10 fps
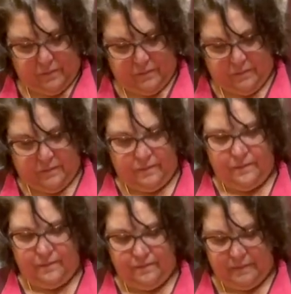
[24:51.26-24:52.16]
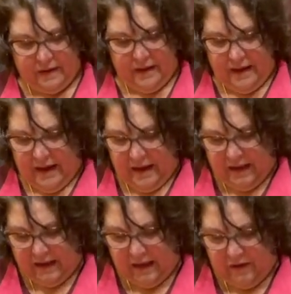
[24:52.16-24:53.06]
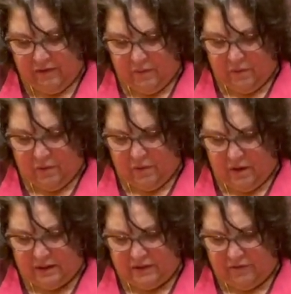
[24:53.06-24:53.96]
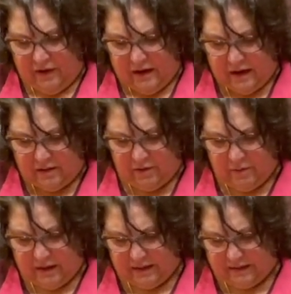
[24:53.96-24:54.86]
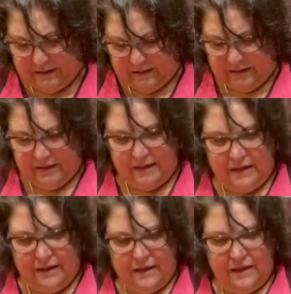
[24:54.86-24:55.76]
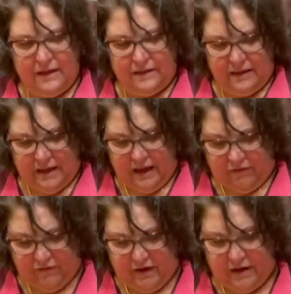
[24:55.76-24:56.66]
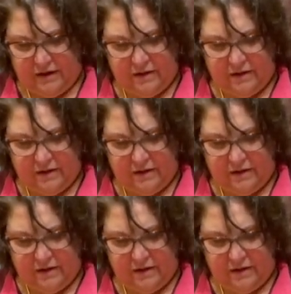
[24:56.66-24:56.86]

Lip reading: And I gave you all different color ones. Isn't that fun?